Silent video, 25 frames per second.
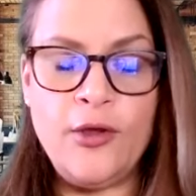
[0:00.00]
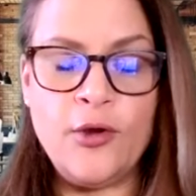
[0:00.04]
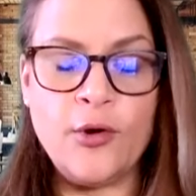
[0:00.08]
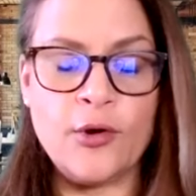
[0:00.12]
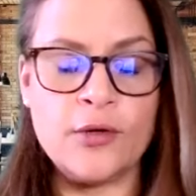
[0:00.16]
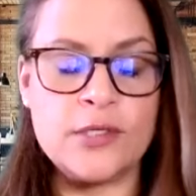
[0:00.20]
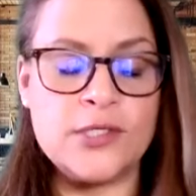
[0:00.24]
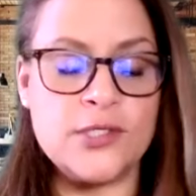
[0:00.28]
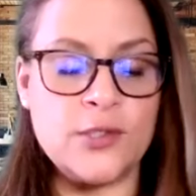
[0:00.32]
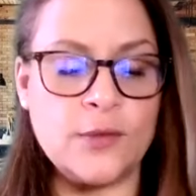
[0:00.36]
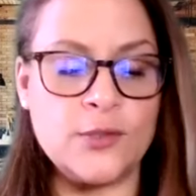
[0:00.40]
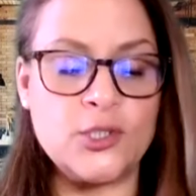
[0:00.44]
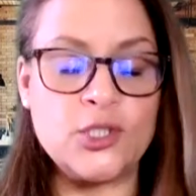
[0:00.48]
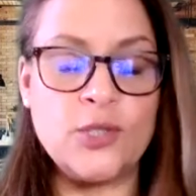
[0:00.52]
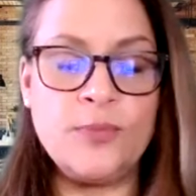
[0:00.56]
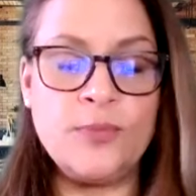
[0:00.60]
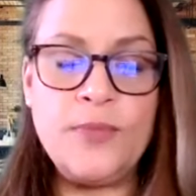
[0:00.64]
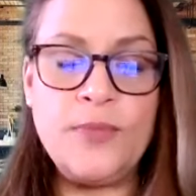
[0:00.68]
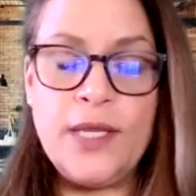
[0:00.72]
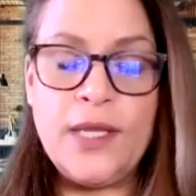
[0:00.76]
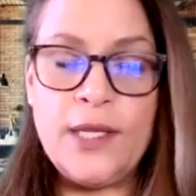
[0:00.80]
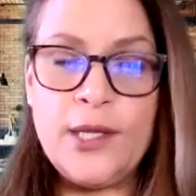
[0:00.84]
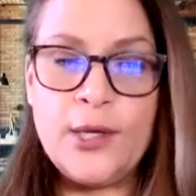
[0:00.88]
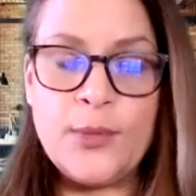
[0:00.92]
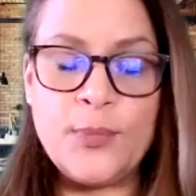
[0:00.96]
Your social
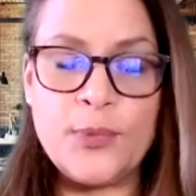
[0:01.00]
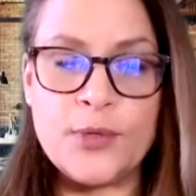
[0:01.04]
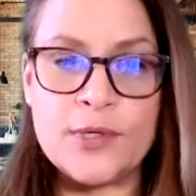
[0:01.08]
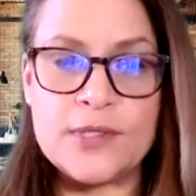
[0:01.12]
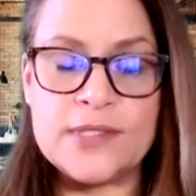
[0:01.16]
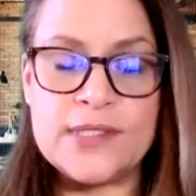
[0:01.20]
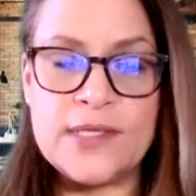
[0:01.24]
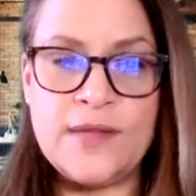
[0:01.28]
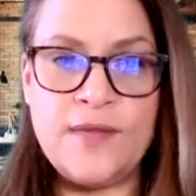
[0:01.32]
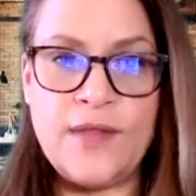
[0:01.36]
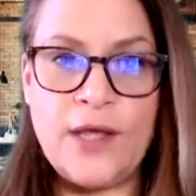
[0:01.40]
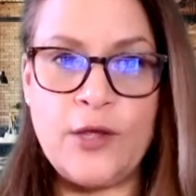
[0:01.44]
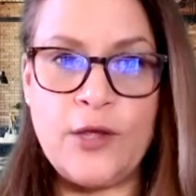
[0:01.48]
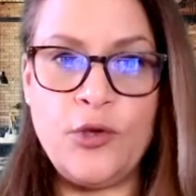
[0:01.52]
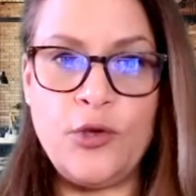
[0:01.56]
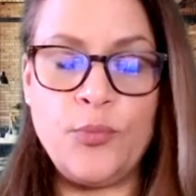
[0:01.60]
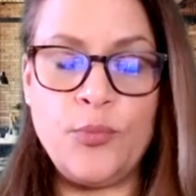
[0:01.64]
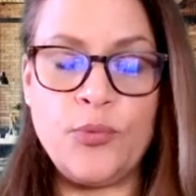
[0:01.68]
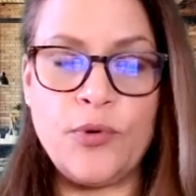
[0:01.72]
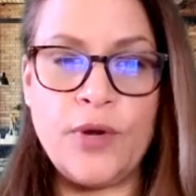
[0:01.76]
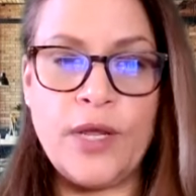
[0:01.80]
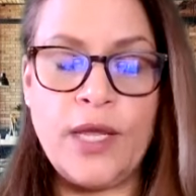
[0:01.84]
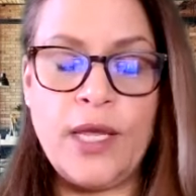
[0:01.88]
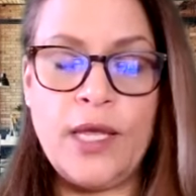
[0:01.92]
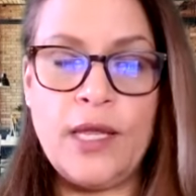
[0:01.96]
media person that you
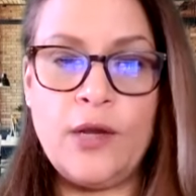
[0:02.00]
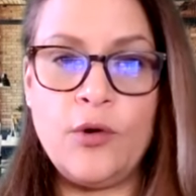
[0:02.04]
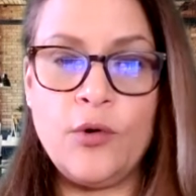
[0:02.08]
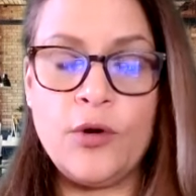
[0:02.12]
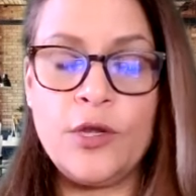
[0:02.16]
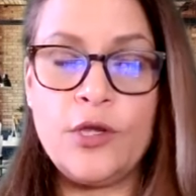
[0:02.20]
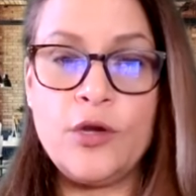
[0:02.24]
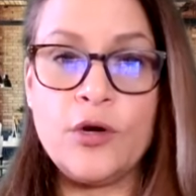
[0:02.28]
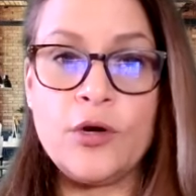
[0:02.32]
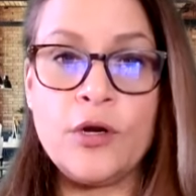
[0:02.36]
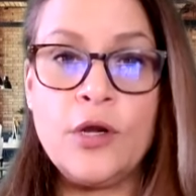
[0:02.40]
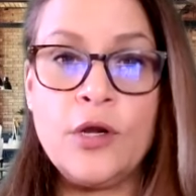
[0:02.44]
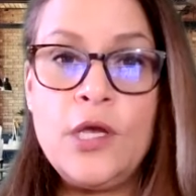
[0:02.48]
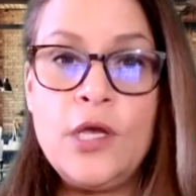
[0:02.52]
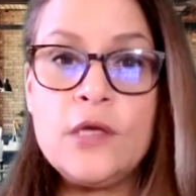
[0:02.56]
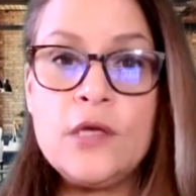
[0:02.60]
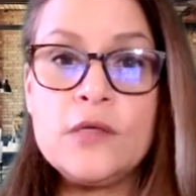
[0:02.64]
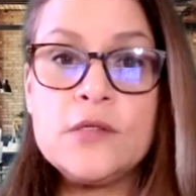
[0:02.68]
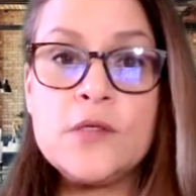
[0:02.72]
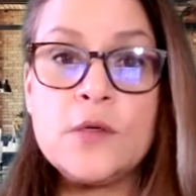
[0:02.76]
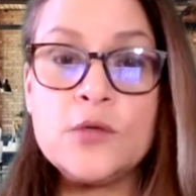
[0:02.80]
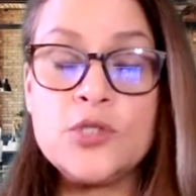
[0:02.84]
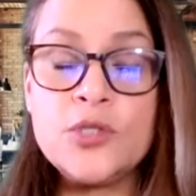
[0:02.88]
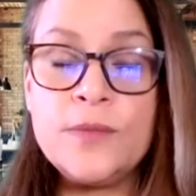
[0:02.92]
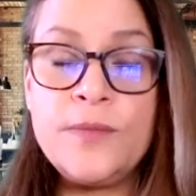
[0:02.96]
bring in, or your
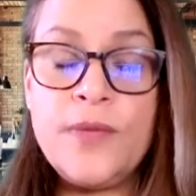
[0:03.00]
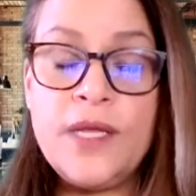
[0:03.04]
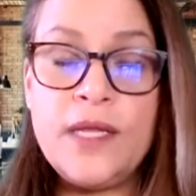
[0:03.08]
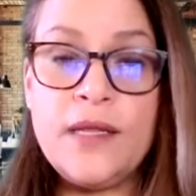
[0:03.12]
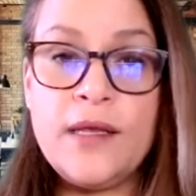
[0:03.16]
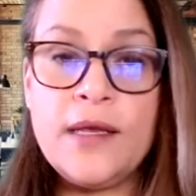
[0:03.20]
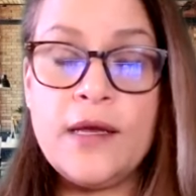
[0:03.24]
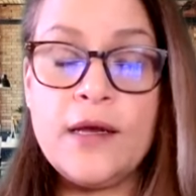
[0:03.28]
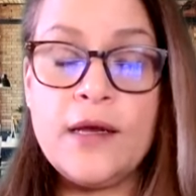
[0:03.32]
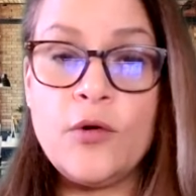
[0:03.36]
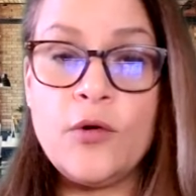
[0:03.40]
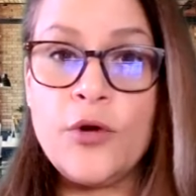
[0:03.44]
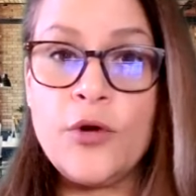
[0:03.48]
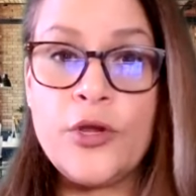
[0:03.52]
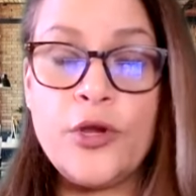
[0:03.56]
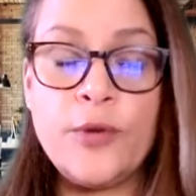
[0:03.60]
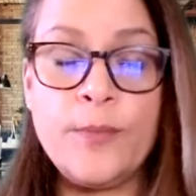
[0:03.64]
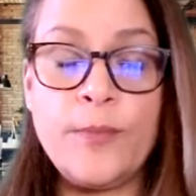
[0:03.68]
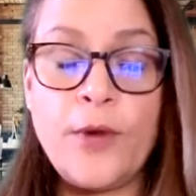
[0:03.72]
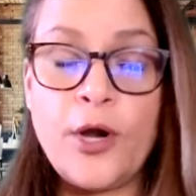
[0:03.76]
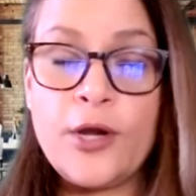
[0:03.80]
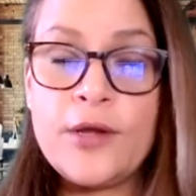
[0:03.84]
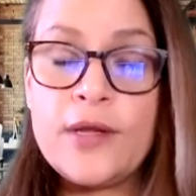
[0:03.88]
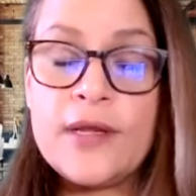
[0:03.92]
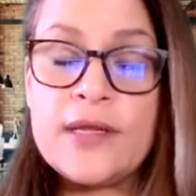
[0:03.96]
social media or your
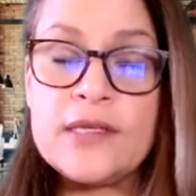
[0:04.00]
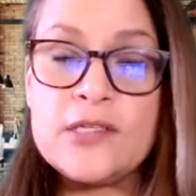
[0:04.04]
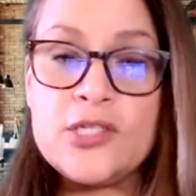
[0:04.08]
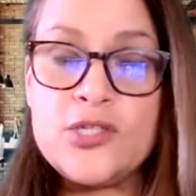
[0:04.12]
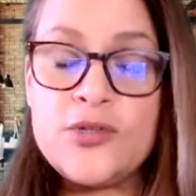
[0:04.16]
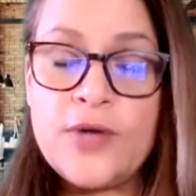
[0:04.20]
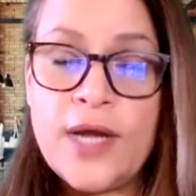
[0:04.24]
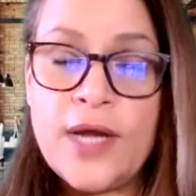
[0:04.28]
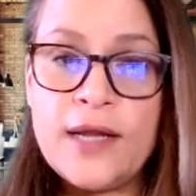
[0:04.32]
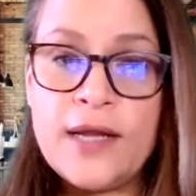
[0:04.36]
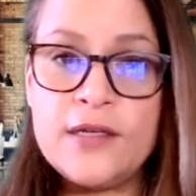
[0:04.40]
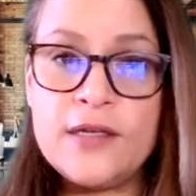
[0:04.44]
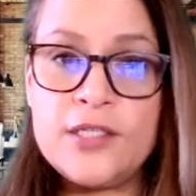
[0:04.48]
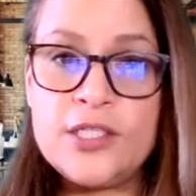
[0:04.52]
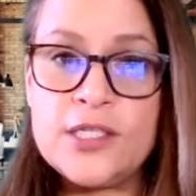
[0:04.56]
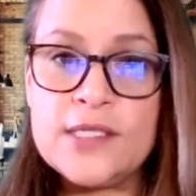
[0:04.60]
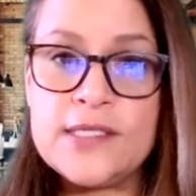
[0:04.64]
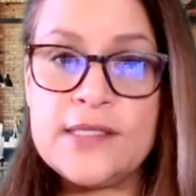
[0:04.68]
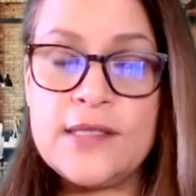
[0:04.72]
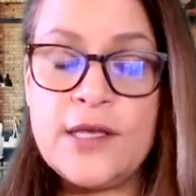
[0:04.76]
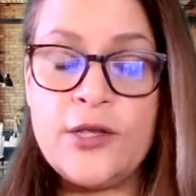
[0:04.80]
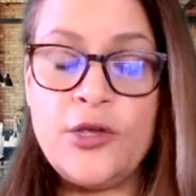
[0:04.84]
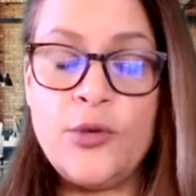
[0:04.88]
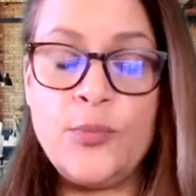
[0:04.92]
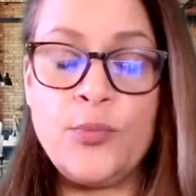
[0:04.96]
marketing
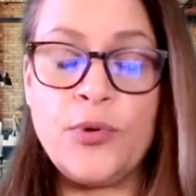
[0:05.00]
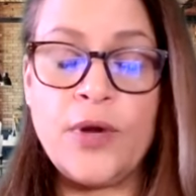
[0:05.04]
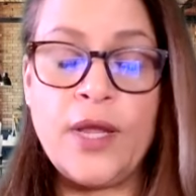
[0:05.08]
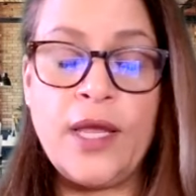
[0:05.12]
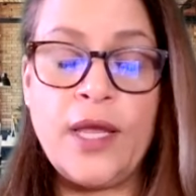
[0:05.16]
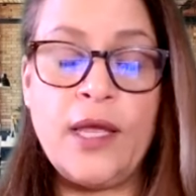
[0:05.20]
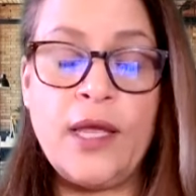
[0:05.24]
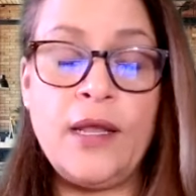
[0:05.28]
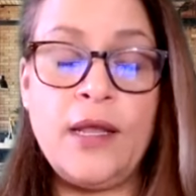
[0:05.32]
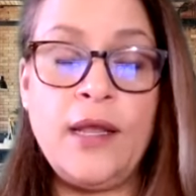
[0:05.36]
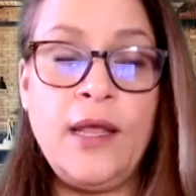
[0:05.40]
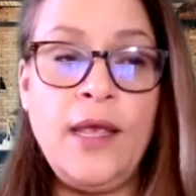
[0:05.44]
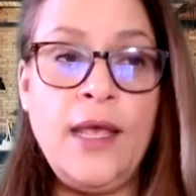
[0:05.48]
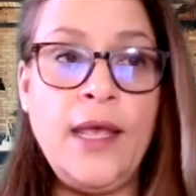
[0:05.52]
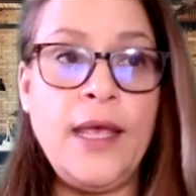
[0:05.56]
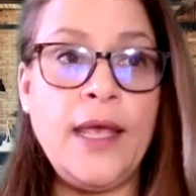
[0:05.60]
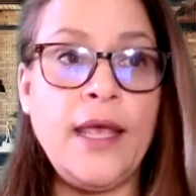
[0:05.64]
strategist that you bring in.